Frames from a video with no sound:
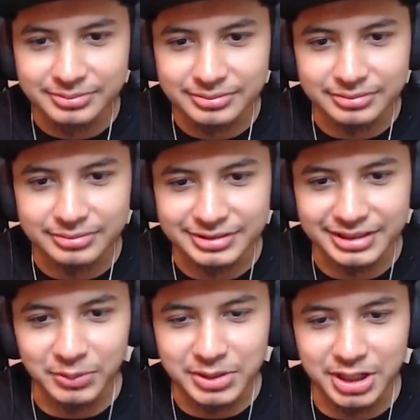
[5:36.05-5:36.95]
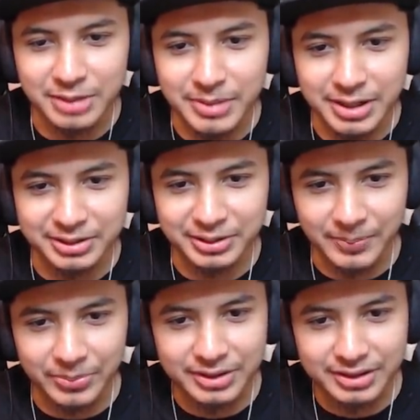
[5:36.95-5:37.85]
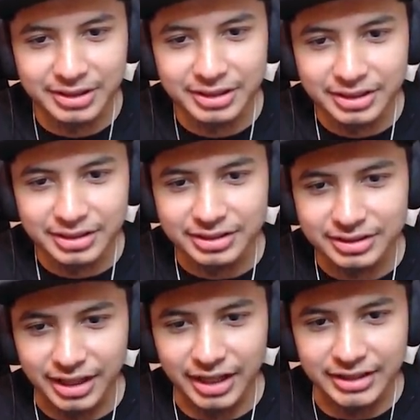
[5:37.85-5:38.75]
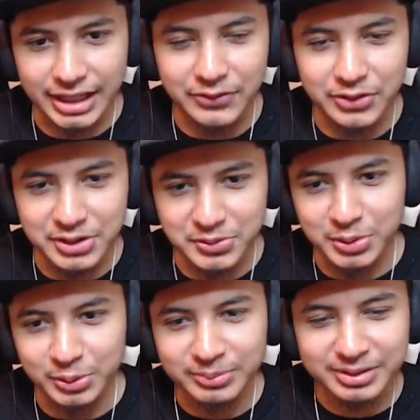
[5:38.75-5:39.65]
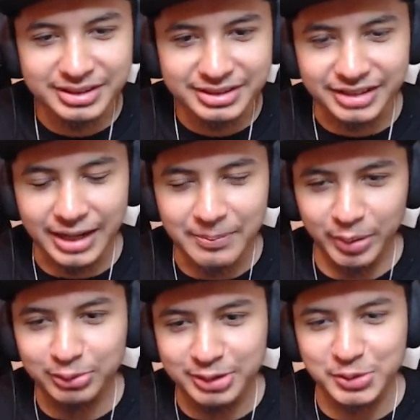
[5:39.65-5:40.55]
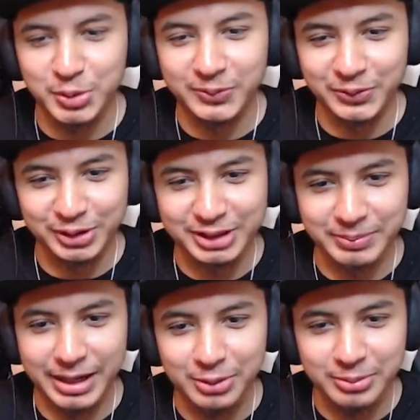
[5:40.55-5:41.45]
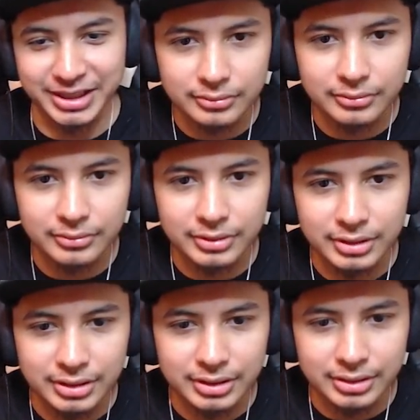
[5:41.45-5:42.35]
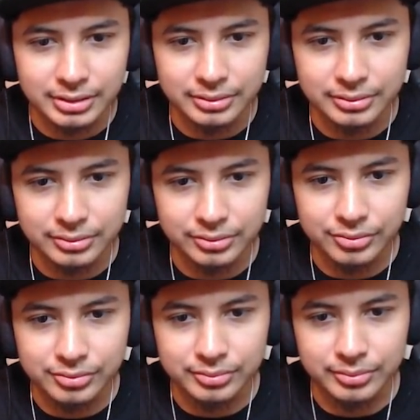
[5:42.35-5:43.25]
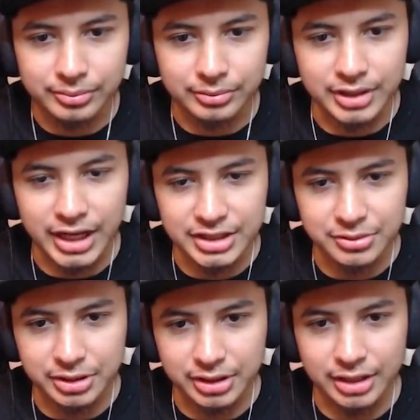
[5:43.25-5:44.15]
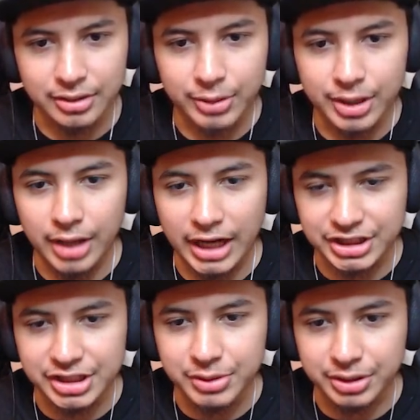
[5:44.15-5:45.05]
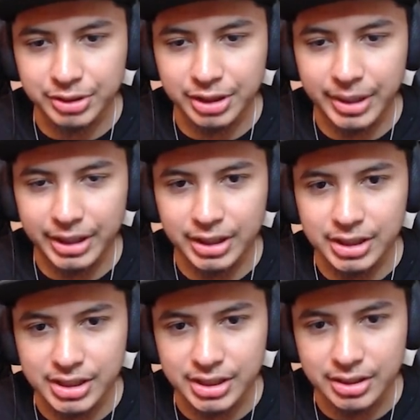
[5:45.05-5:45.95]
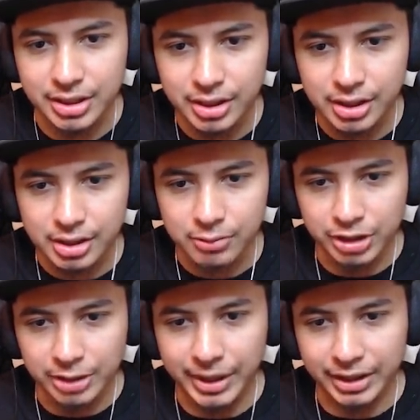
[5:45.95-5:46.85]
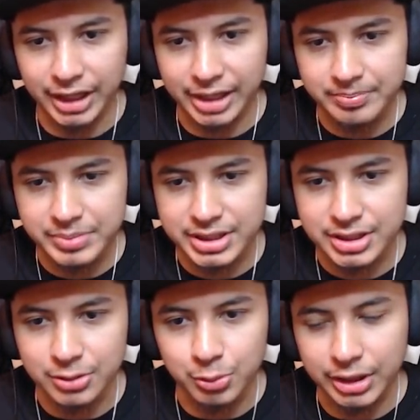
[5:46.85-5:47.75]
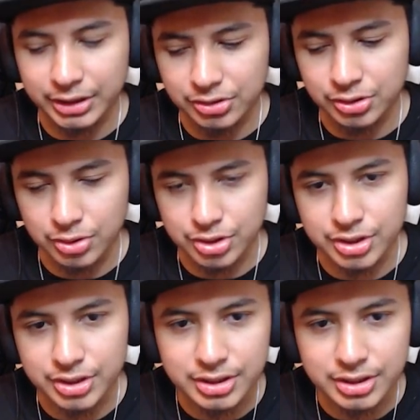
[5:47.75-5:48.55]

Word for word: Slam the door. what are you talking about? I gave you this room. I built this room for you. It's my room. You should probably make more torches, huh? Yeah. This so how big it's gonna be. Actually, right? we, we, can make a, we can make lamps, so we don't have to use torches.